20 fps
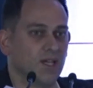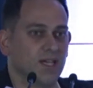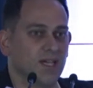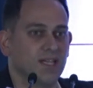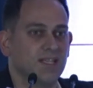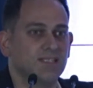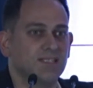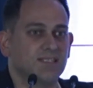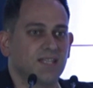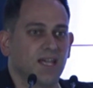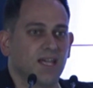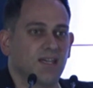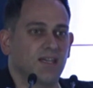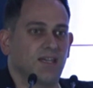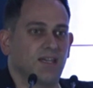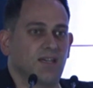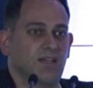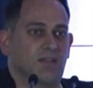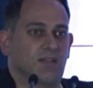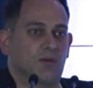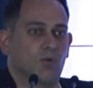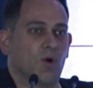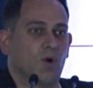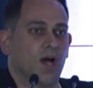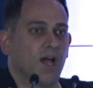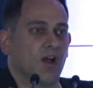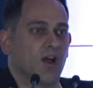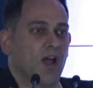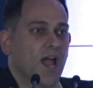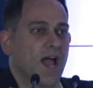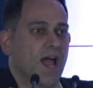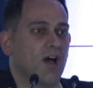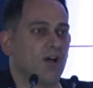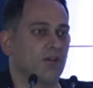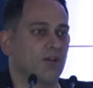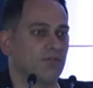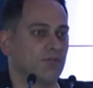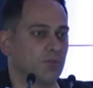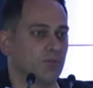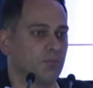It is taking the wire out
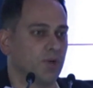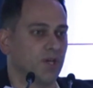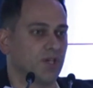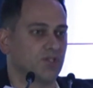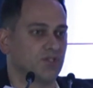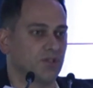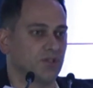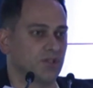of the picture.